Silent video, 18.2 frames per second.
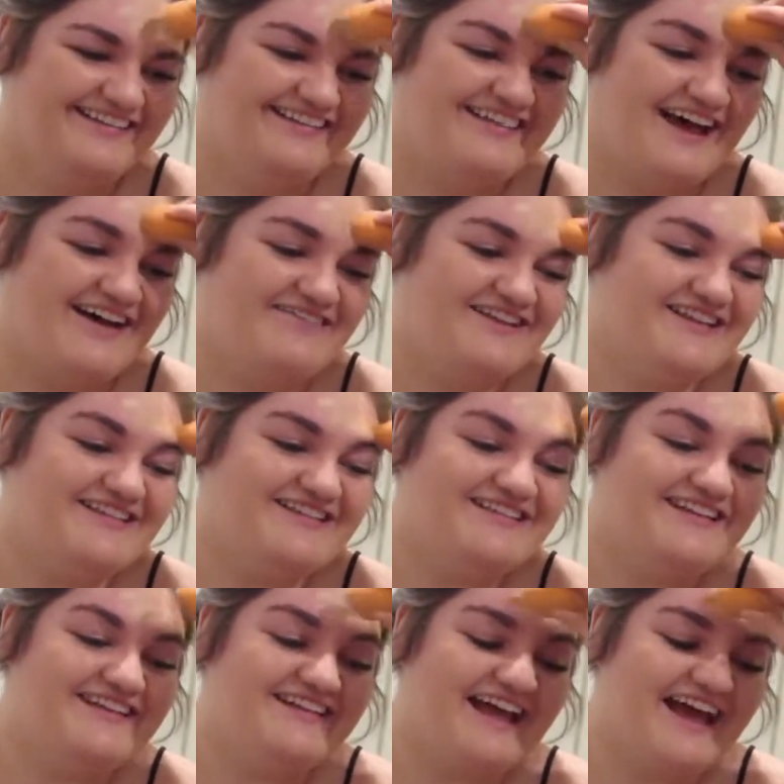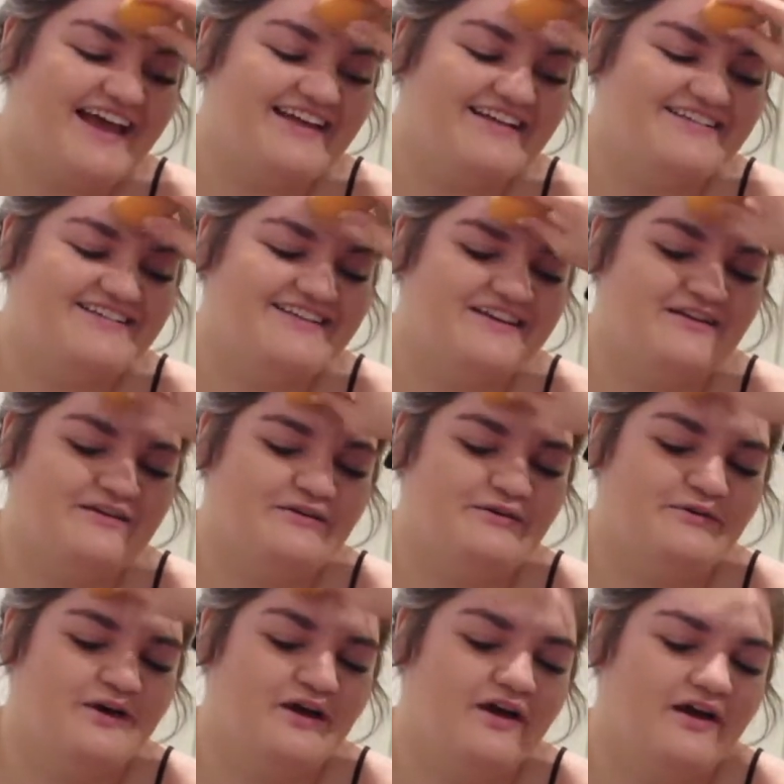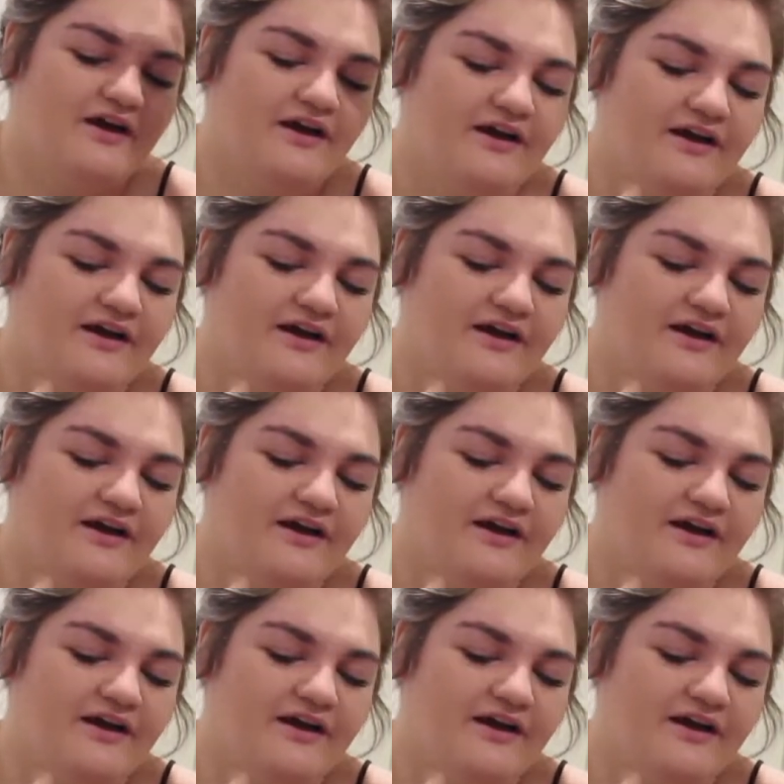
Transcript: That means he likes you.